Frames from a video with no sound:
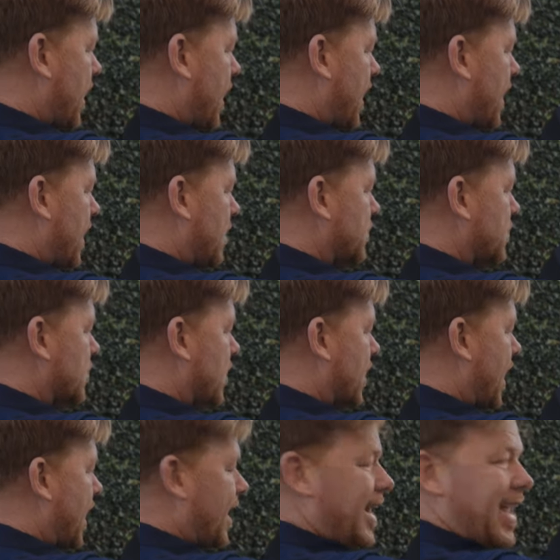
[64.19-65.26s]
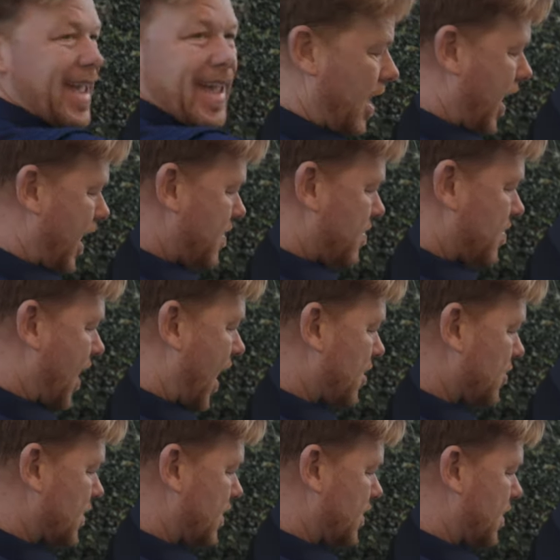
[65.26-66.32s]
and I'm shooting at
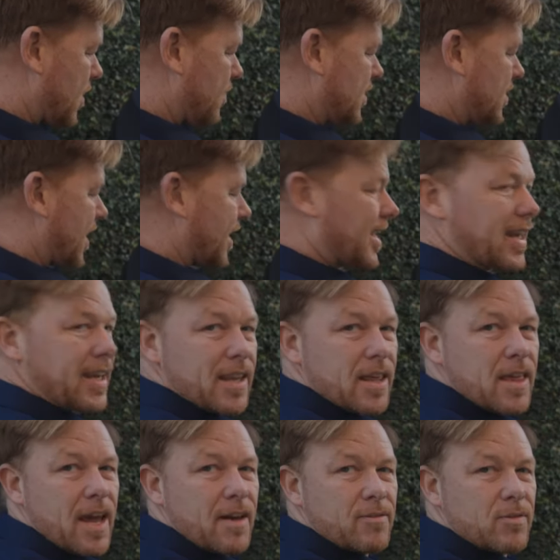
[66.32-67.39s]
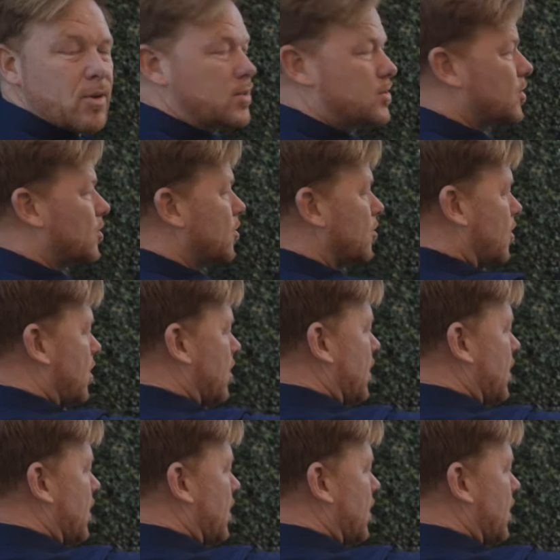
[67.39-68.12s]
1/8th of a second F3.2